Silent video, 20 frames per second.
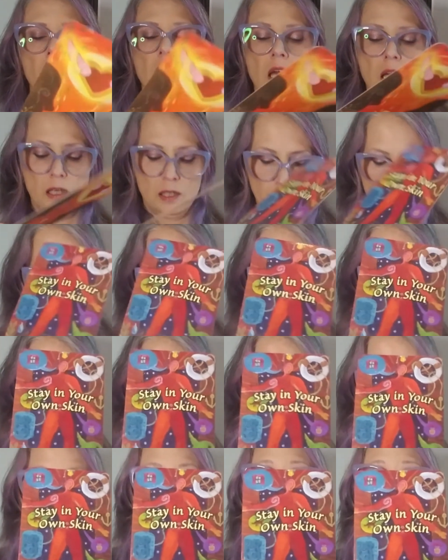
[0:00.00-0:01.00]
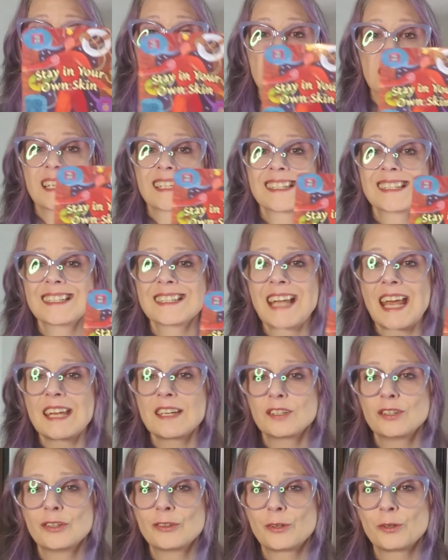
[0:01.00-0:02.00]
Number 26, stay
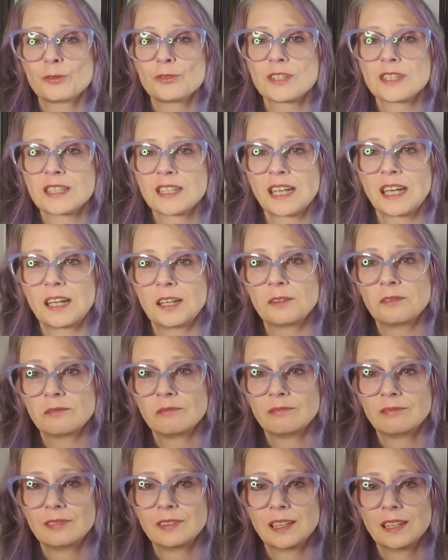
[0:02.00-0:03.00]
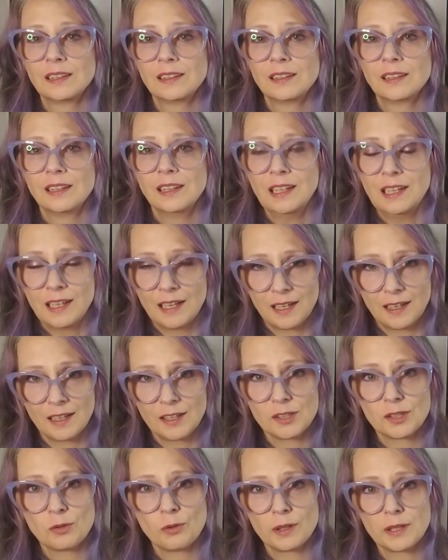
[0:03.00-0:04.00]
in your own skin. All
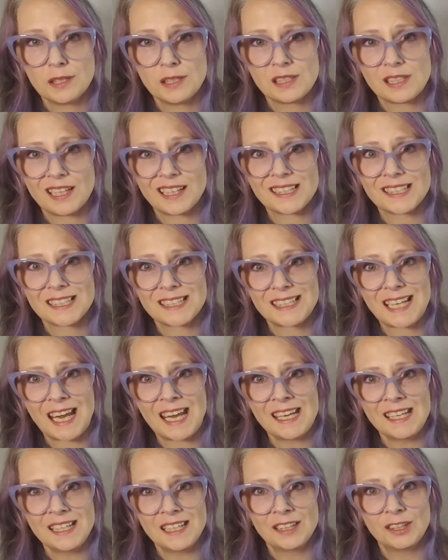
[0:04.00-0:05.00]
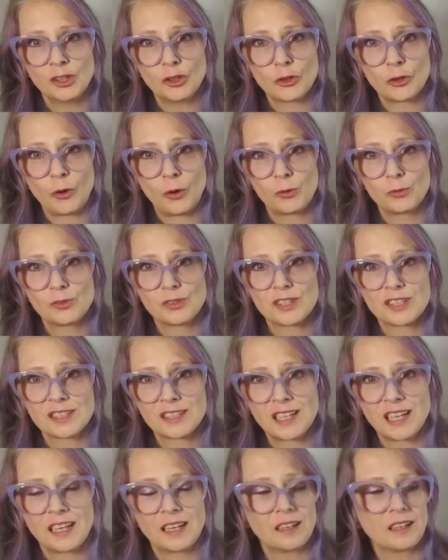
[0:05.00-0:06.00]
right, 26, stay in your own
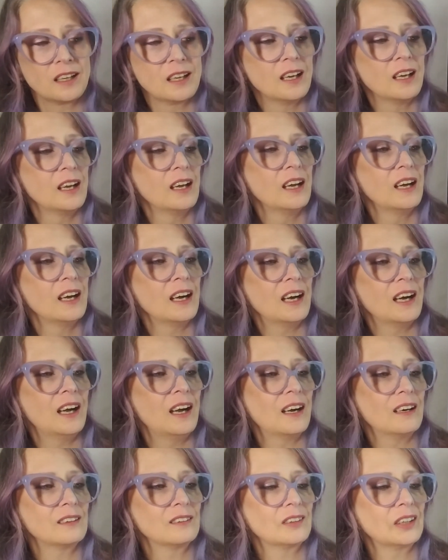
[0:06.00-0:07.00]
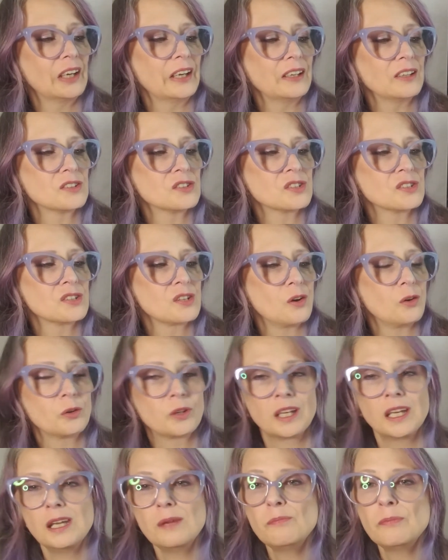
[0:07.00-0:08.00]
skin. All right, so
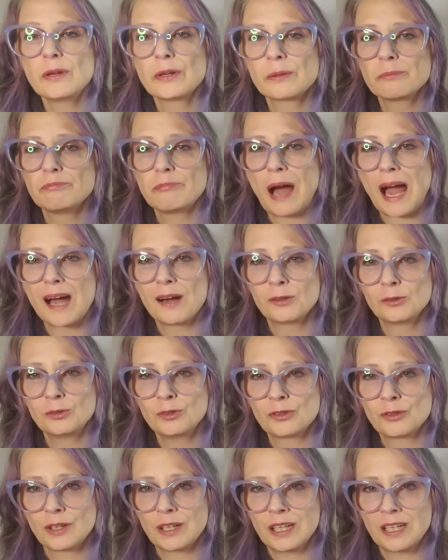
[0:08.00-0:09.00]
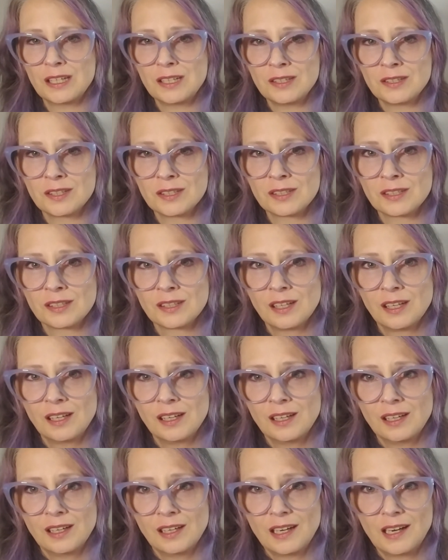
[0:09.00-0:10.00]
keep your boundaries.
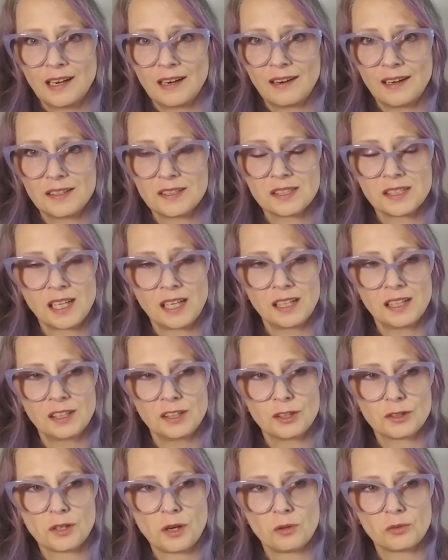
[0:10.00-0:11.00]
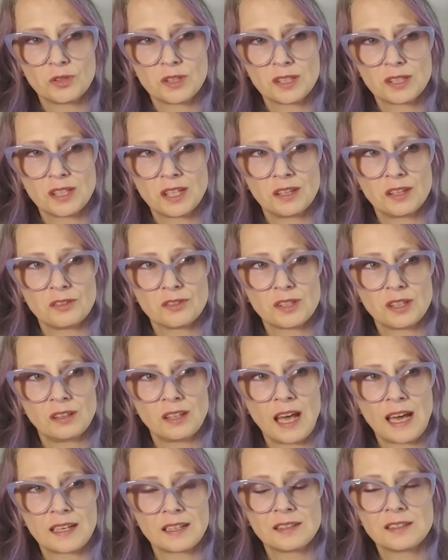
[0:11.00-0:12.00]
All right, staying in your own skin, there's a
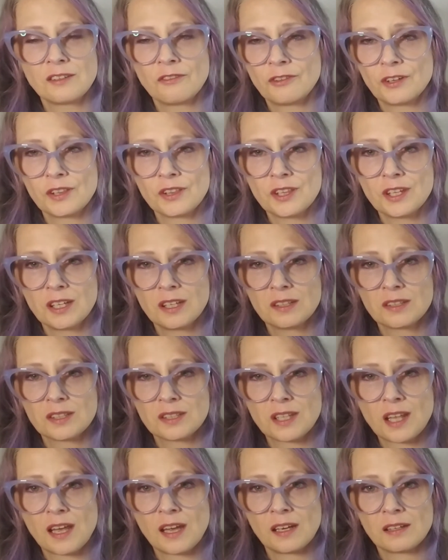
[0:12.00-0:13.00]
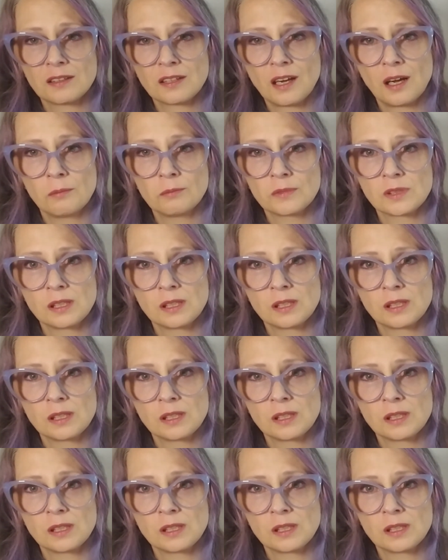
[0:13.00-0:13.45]
lot of different things that come to